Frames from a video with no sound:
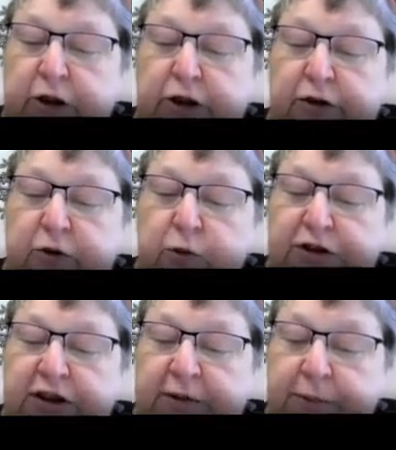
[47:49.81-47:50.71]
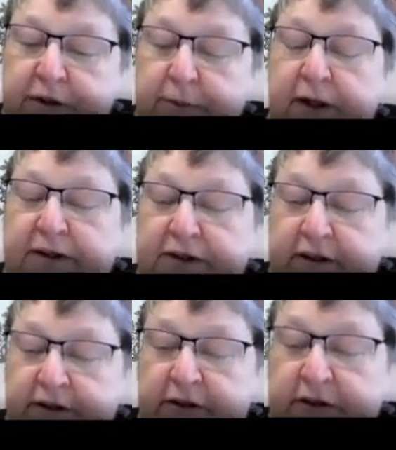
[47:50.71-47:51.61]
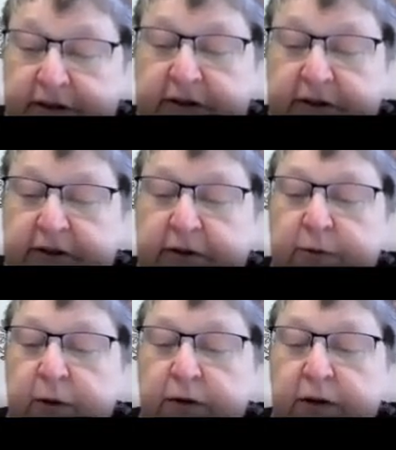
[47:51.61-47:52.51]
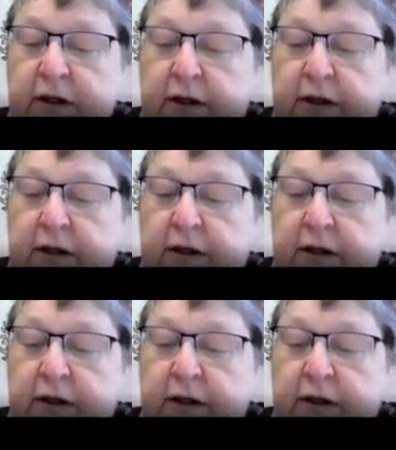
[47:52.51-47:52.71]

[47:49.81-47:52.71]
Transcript: what I mean by it, and this is equal,